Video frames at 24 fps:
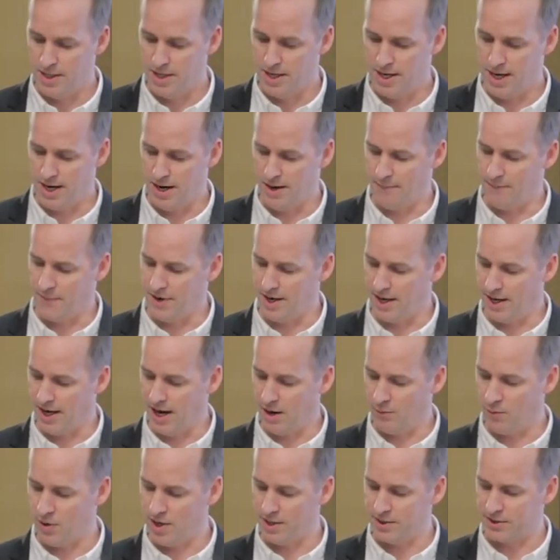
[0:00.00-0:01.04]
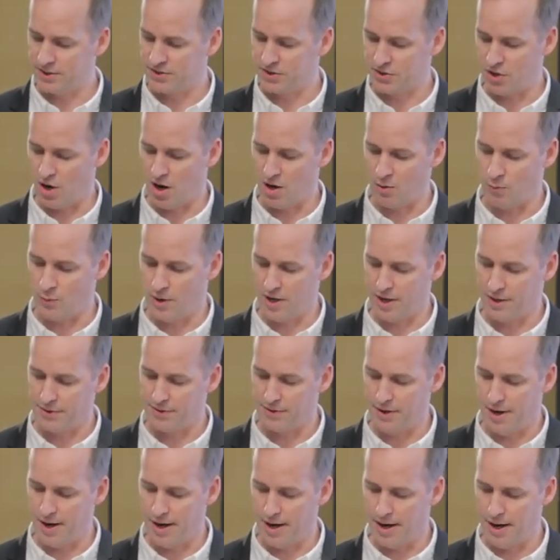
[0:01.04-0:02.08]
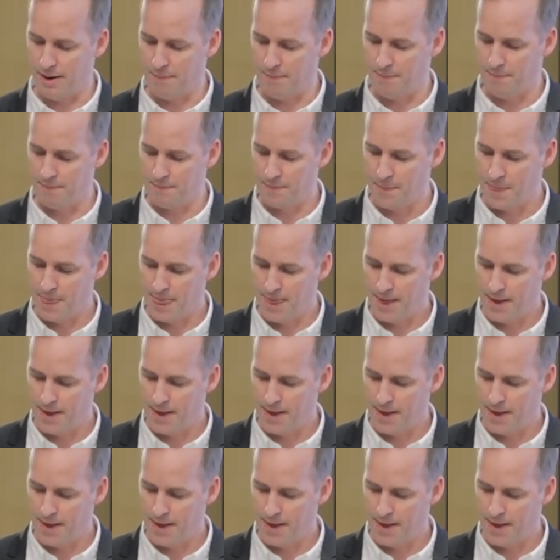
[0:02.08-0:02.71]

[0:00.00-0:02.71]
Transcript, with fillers: Um, and I wanted to start with um,